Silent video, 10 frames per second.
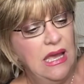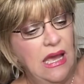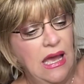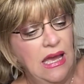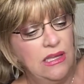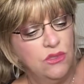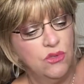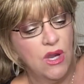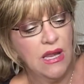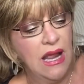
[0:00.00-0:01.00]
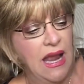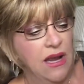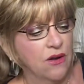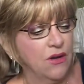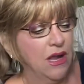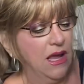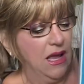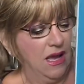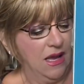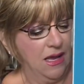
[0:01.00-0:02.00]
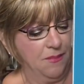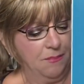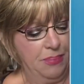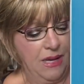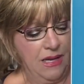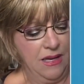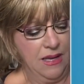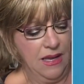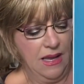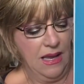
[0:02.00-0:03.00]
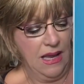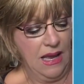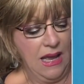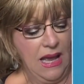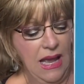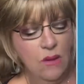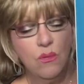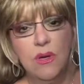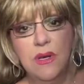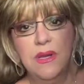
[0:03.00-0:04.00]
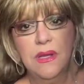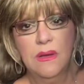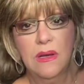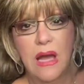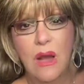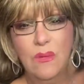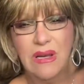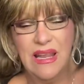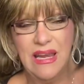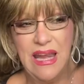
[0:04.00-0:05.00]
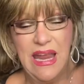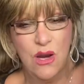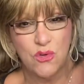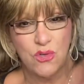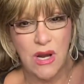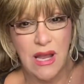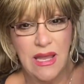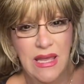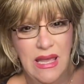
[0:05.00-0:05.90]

Uh, do not iron. Uh, but I would, I would let it air dry.